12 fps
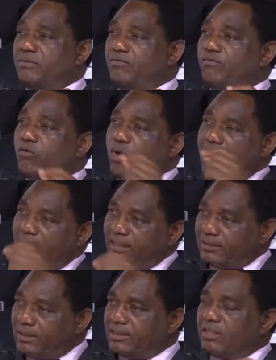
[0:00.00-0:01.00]
For
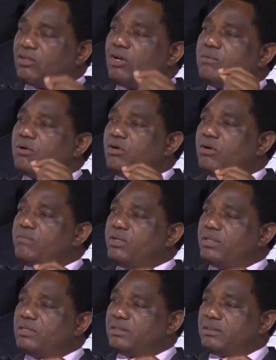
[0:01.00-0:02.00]
us as a global
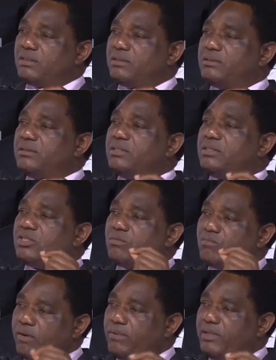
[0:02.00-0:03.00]
community to
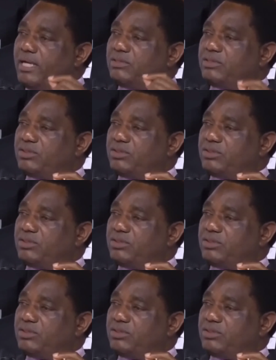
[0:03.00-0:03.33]
mobilize